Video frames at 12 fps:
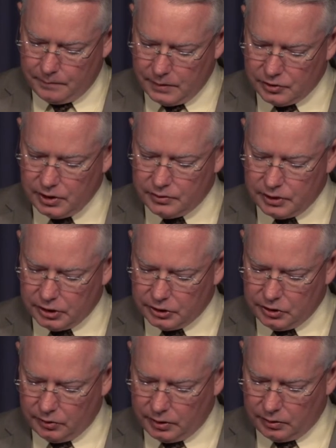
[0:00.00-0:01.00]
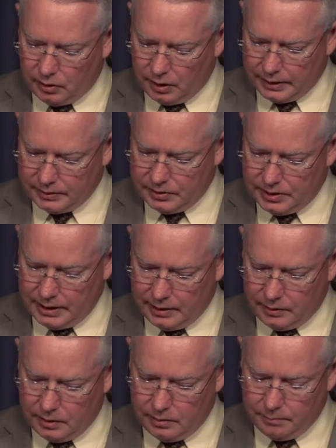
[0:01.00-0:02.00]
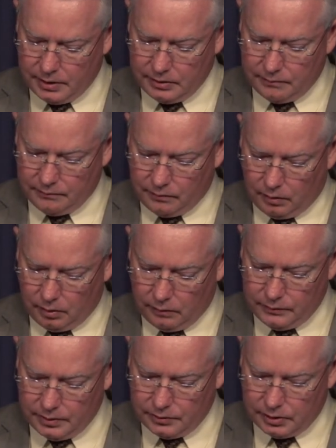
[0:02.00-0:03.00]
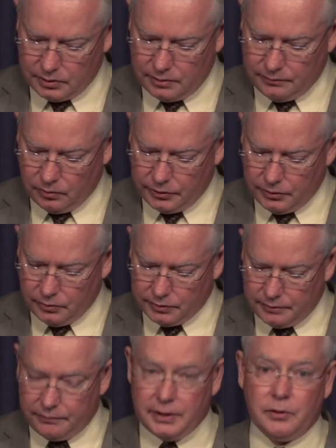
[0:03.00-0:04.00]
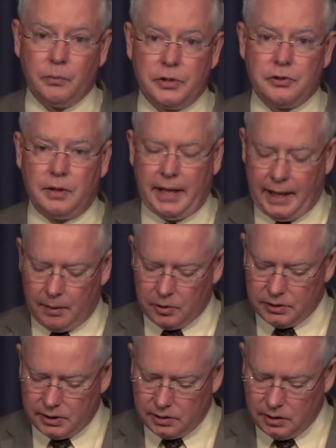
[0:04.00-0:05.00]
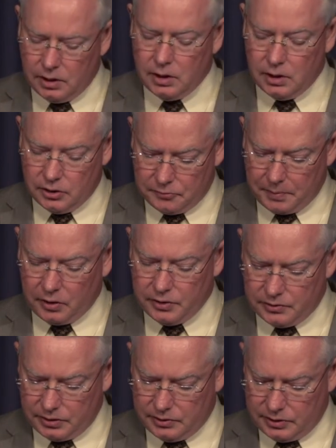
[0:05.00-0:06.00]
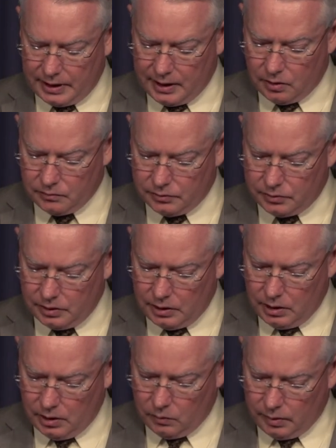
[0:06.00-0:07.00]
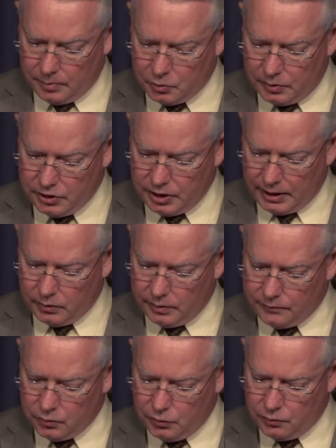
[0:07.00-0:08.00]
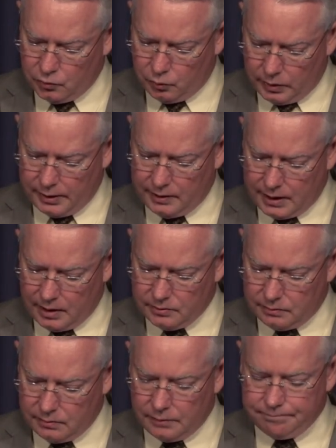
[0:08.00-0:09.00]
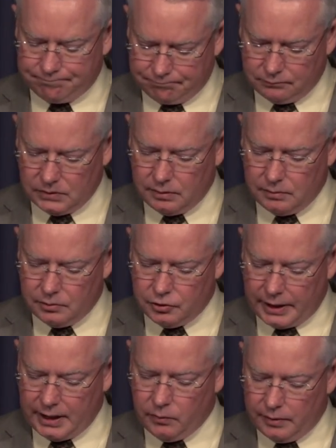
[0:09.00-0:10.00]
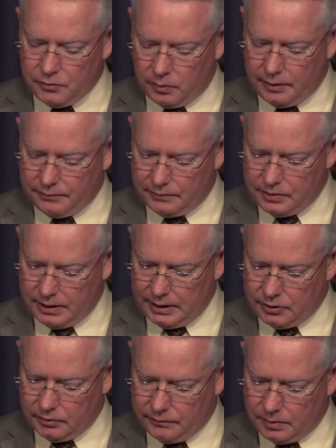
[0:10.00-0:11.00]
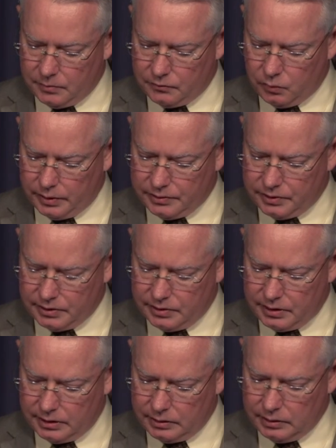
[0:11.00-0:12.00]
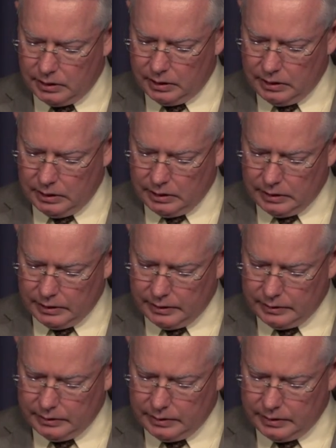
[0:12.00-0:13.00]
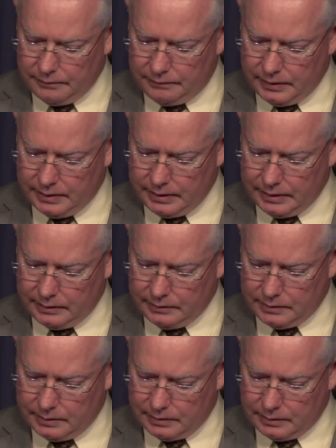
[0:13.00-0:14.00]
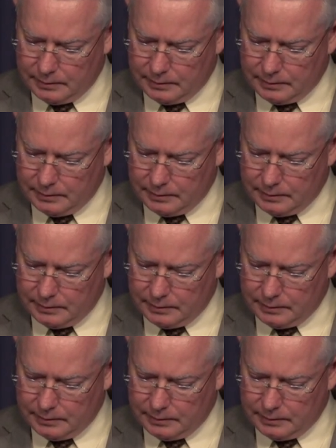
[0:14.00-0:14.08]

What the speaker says: the sentencing occurred on August 10th, but it involved 64-year-old defendant Richard Hamilton, spelled as it sounds, where between January of 2015 and November 2016, the defendant